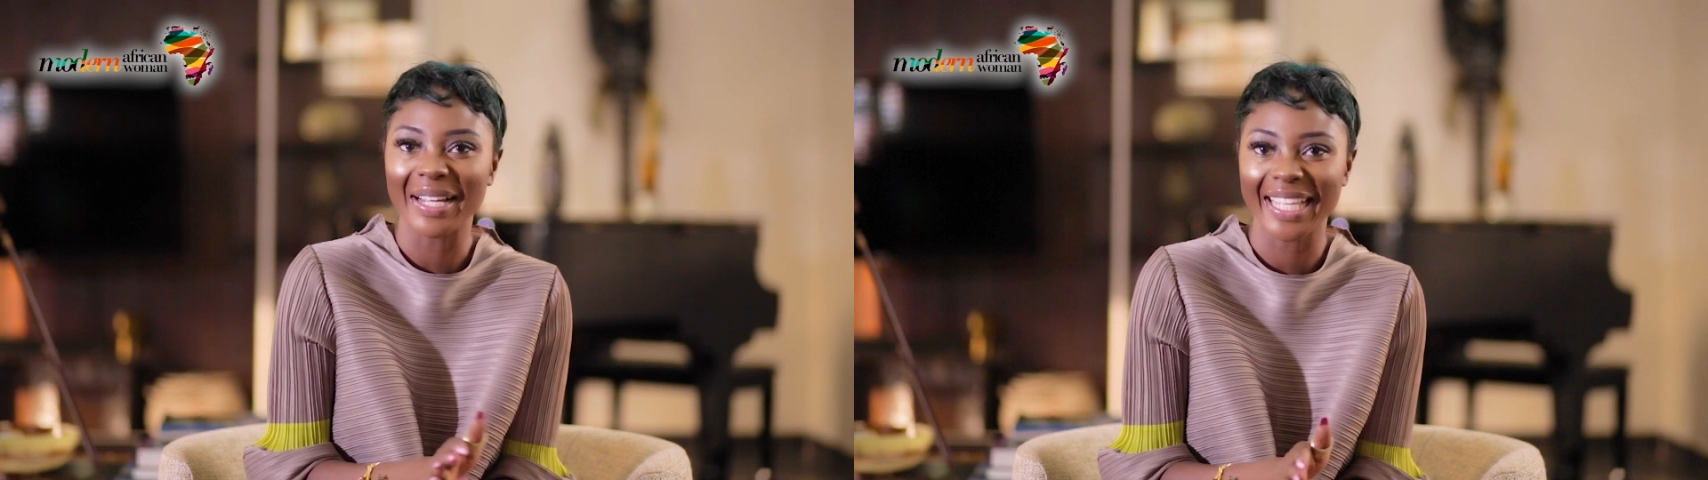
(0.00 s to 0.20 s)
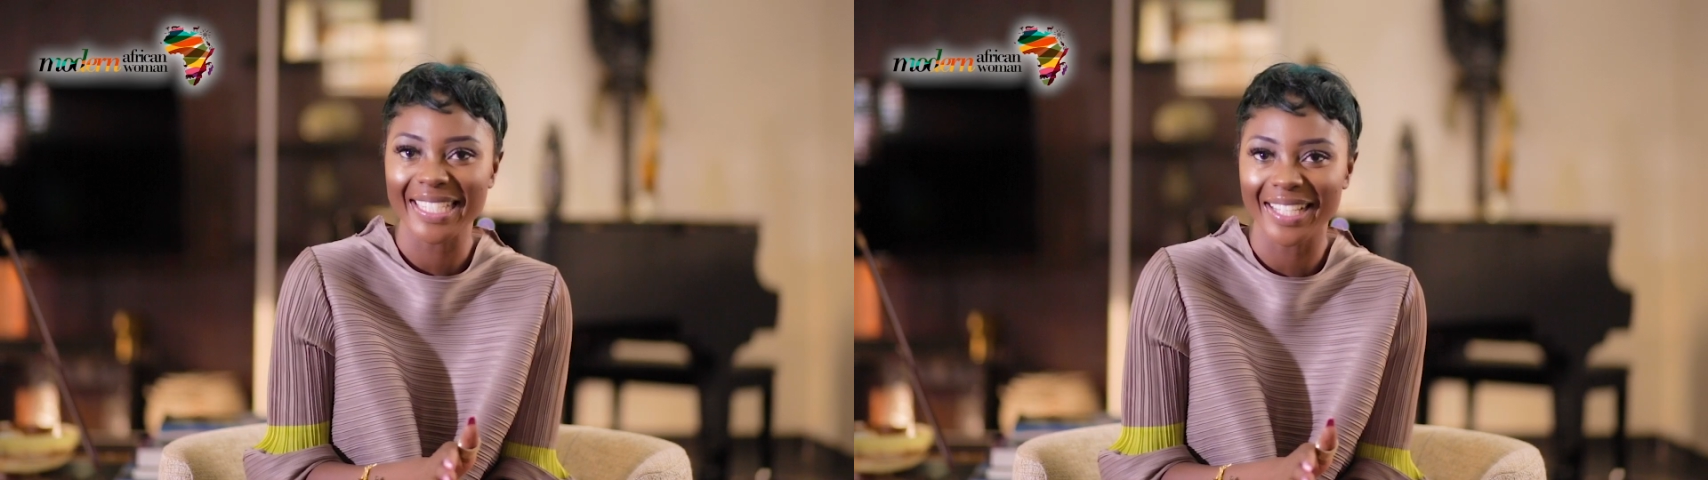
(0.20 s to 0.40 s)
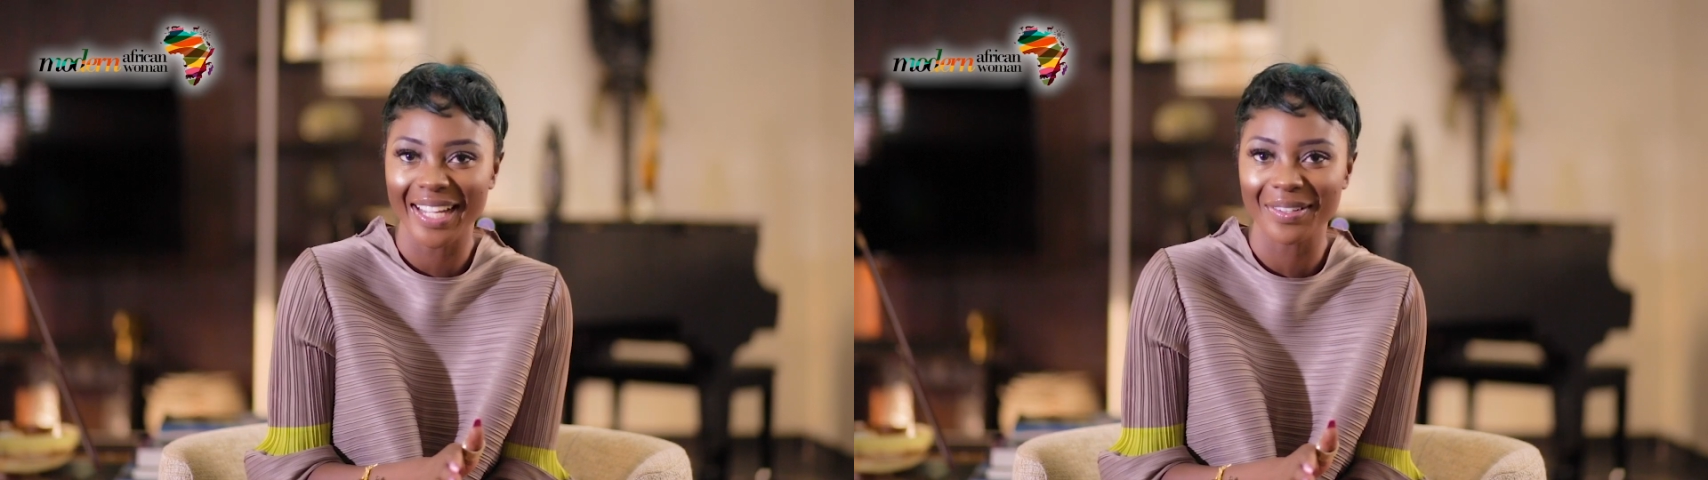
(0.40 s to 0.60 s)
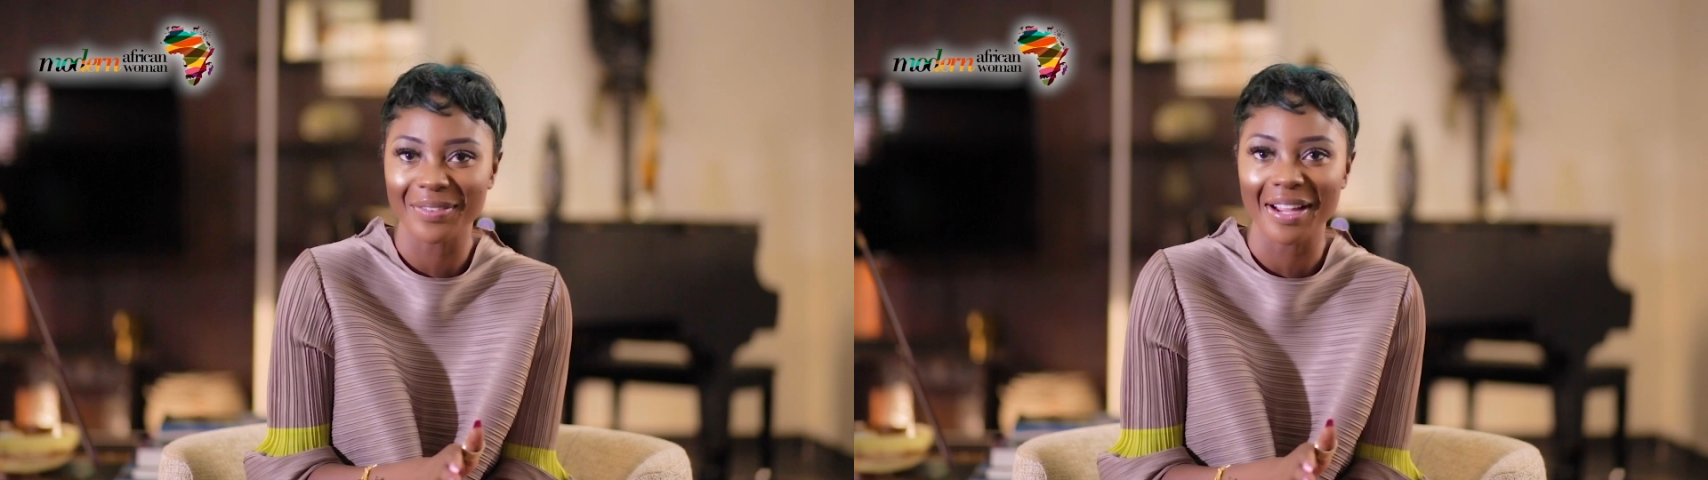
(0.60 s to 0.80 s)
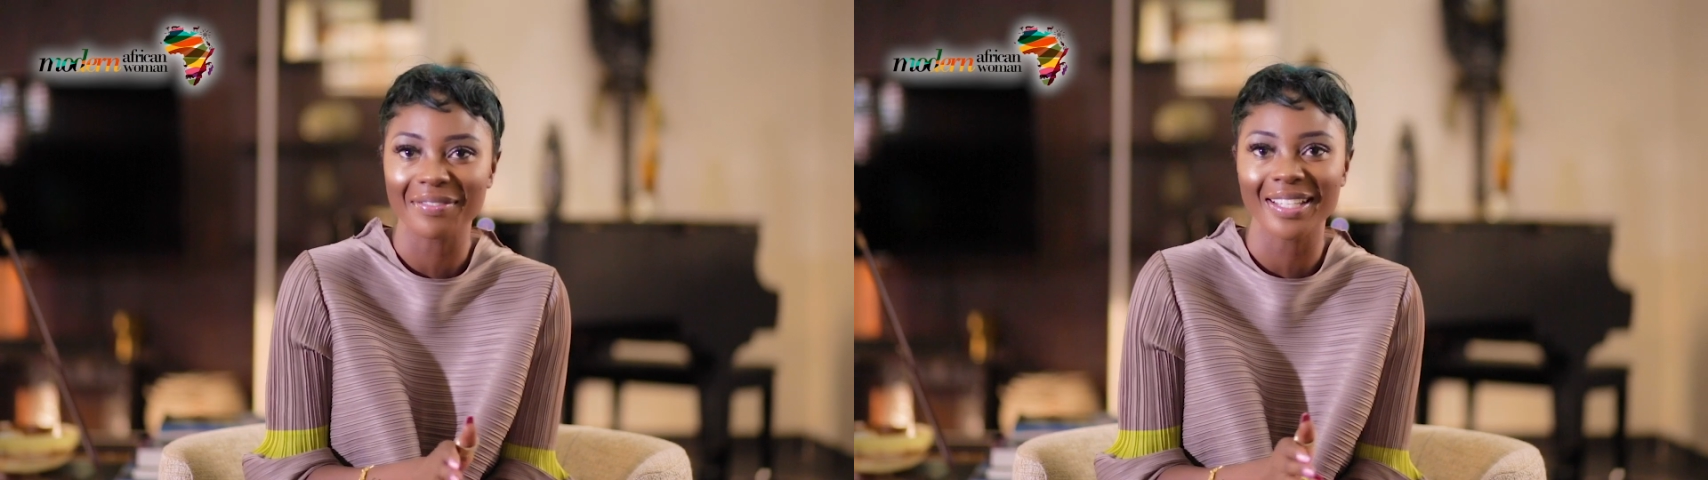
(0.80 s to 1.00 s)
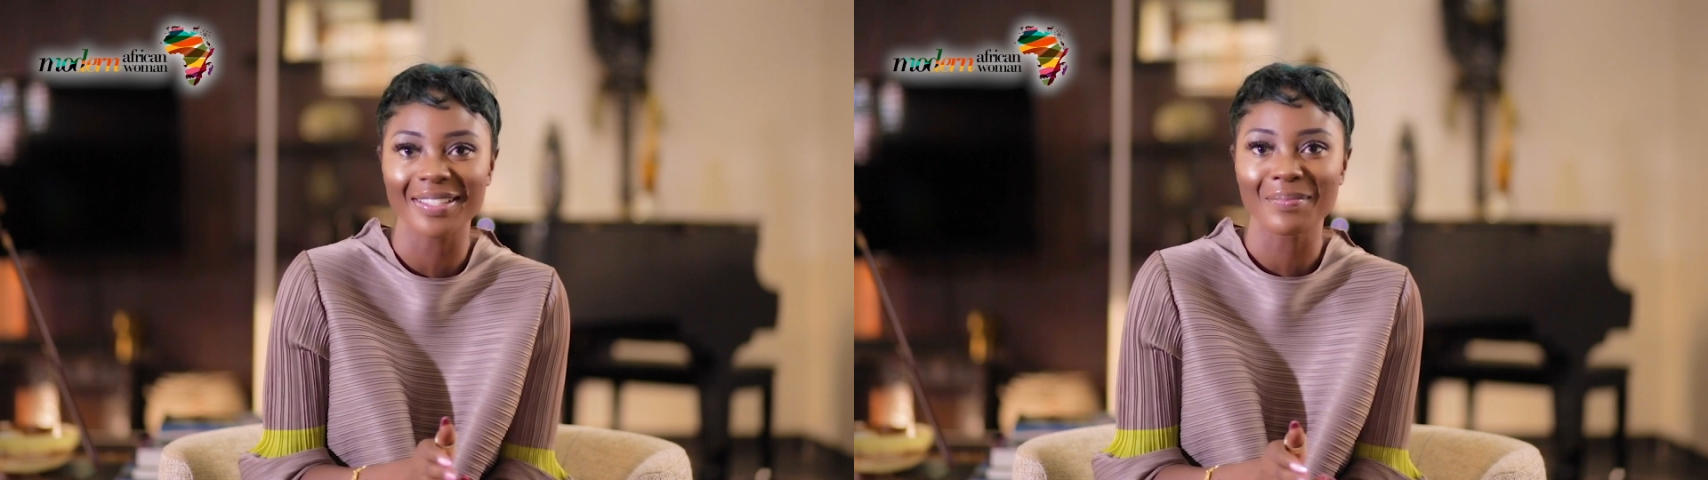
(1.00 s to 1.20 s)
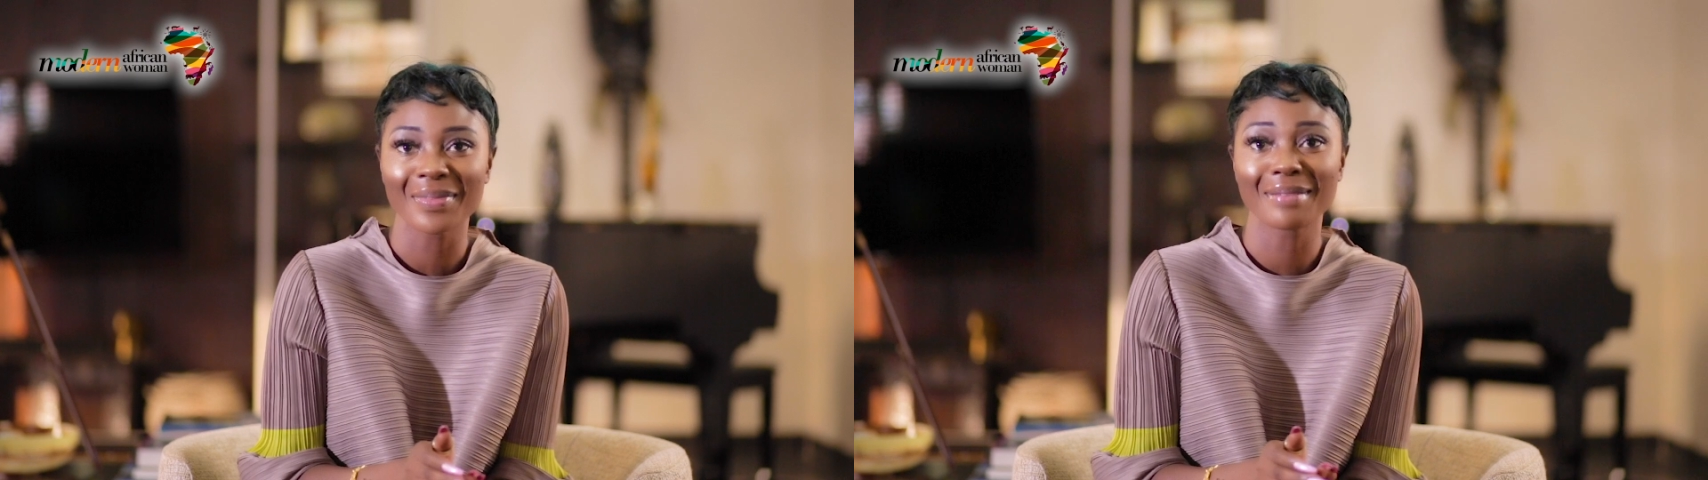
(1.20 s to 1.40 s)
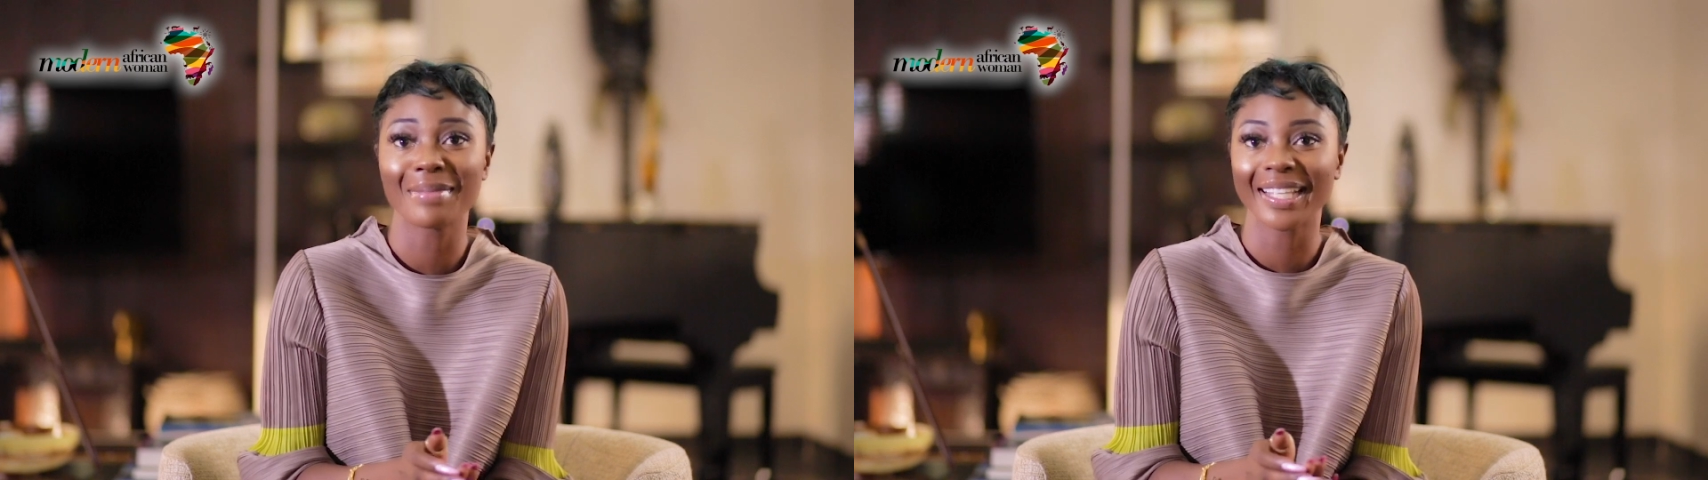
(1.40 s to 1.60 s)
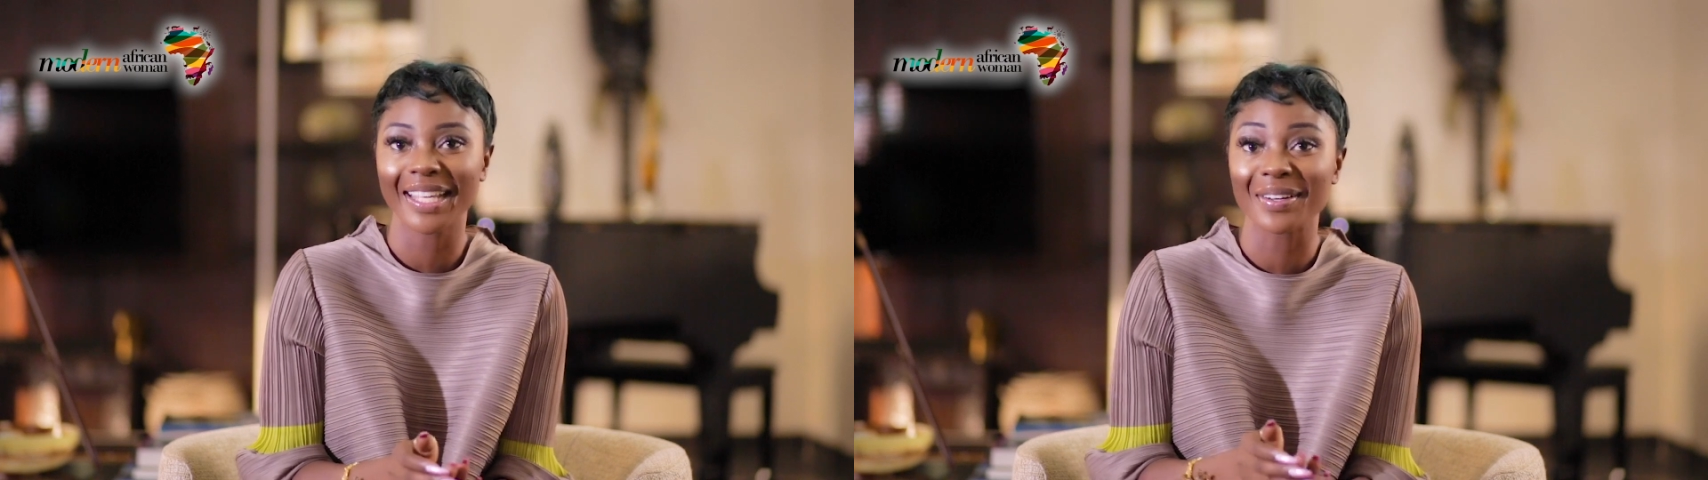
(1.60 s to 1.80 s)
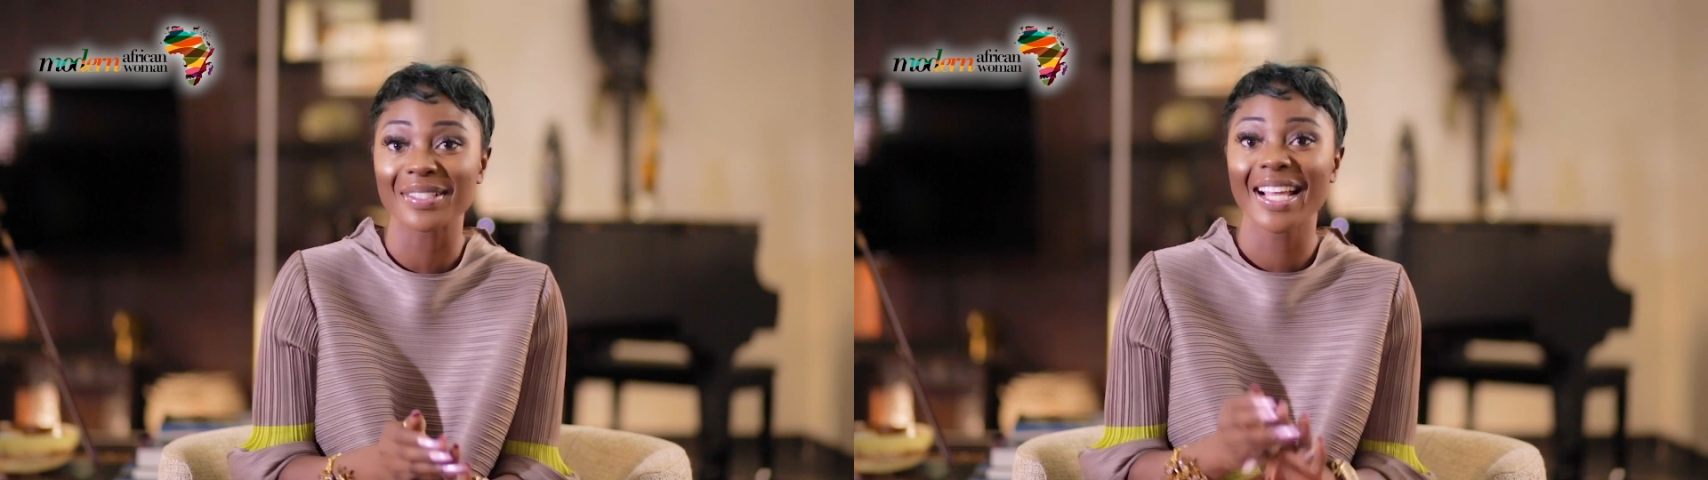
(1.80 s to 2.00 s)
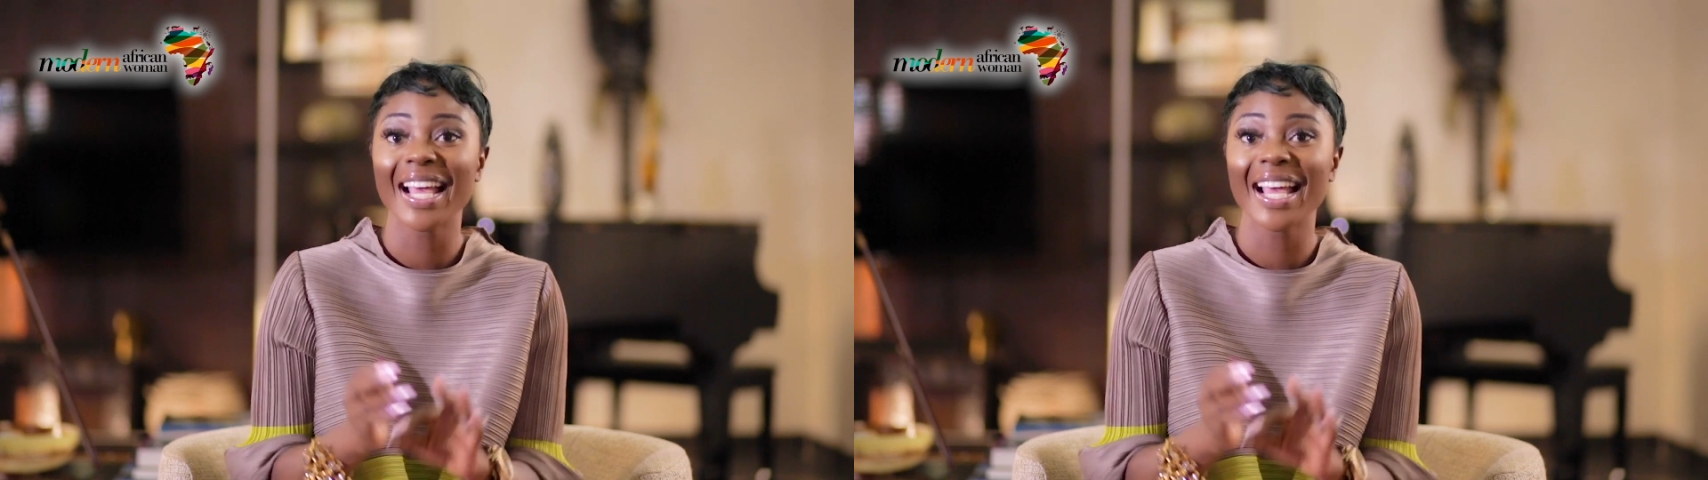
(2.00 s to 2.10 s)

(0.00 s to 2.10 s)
guests started arriving, my girls,